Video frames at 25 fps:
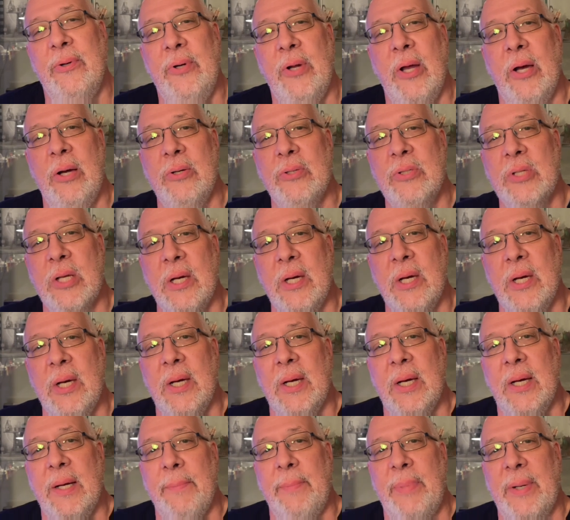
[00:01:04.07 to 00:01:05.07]
knows.
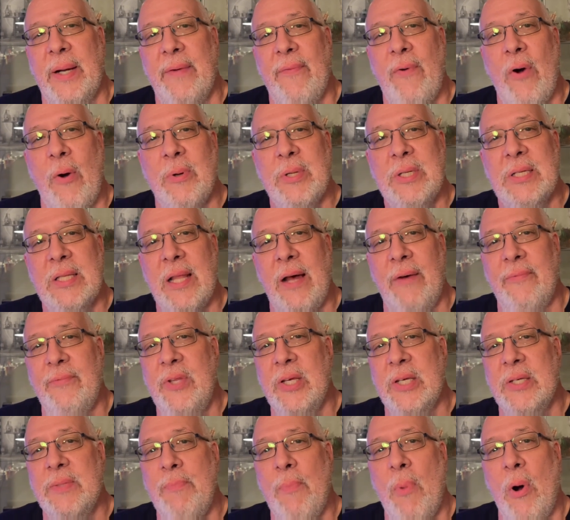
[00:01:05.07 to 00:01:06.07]
But I've always loved
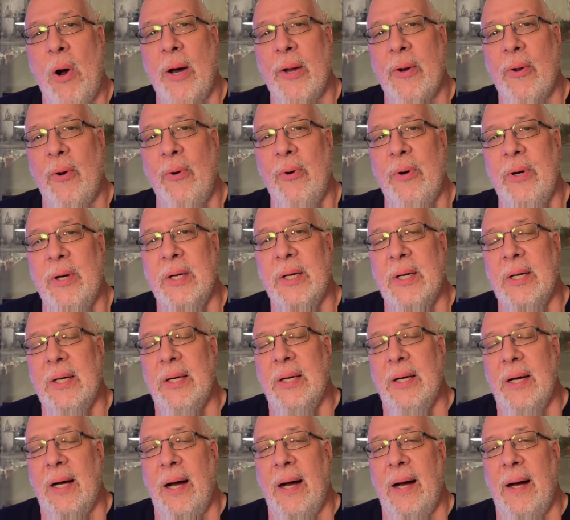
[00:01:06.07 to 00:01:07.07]
this model,
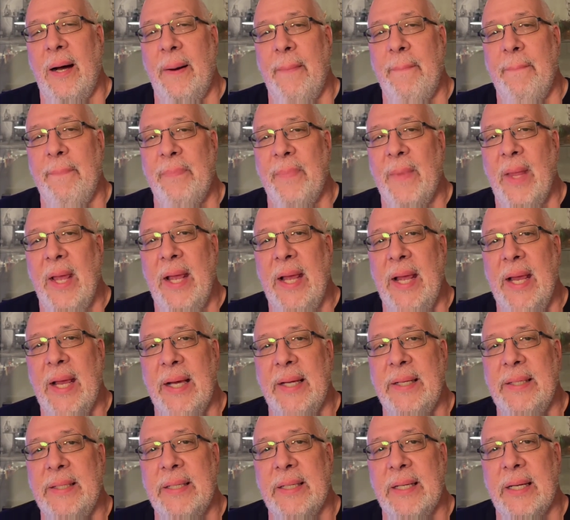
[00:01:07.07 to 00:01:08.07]
um,
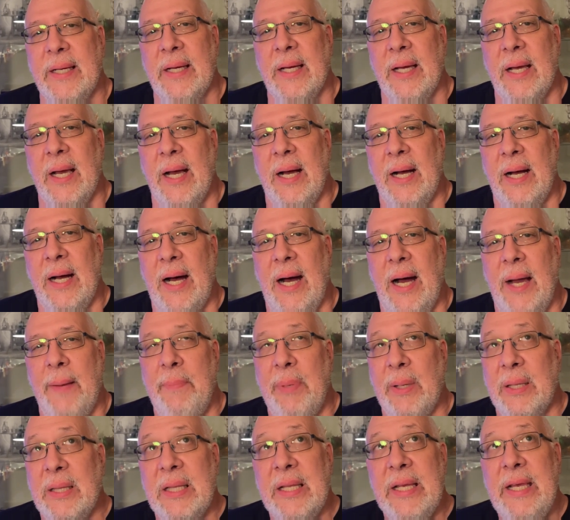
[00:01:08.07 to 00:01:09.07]
and I
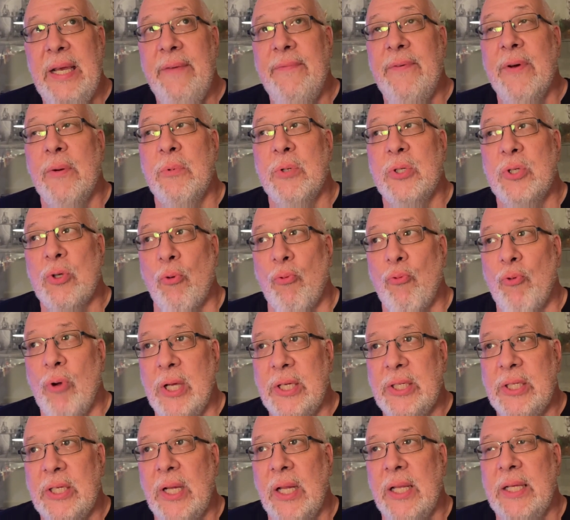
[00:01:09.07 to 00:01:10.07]
believe it was
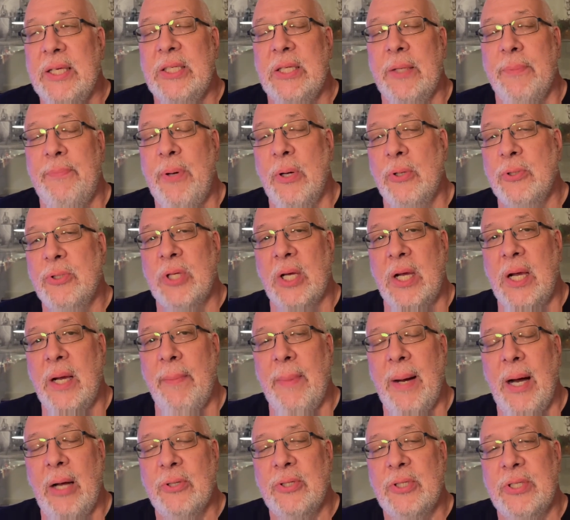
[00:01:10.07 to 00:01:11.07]
originally supposed to
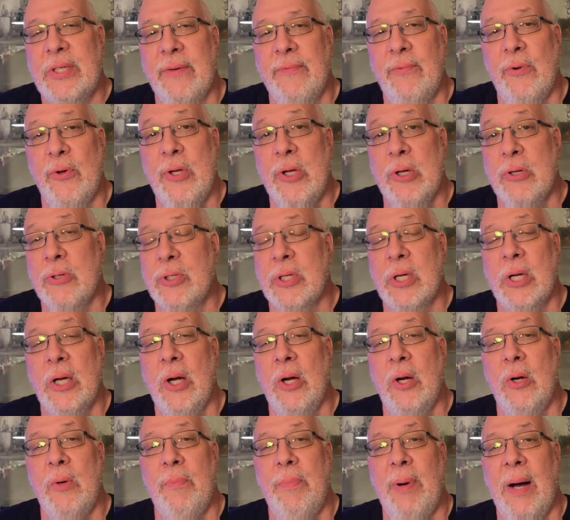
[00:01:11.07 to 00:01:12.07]
come out several years
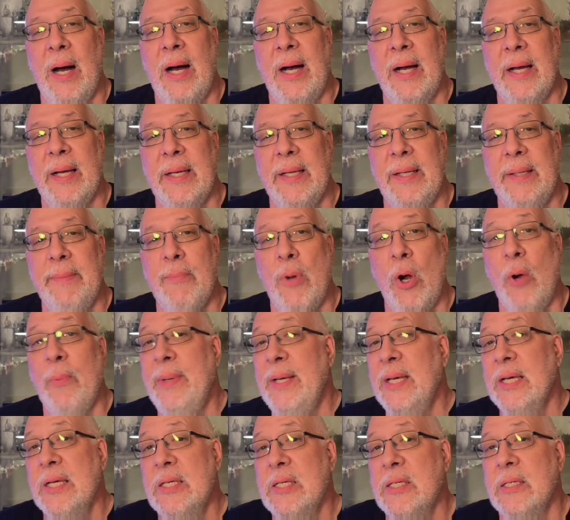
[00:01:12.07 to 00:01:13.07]
ago by
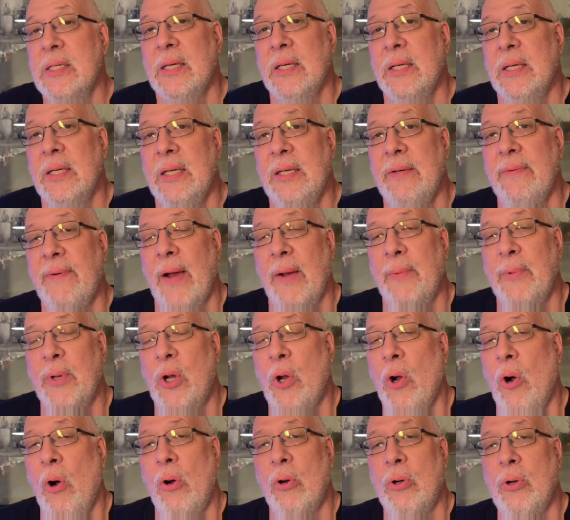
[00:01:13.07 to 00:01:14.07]
Mobius if I
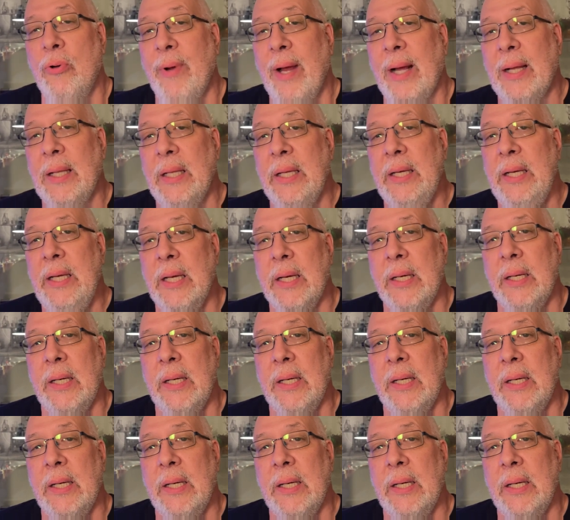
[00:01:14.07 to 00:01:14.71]
recall correctly.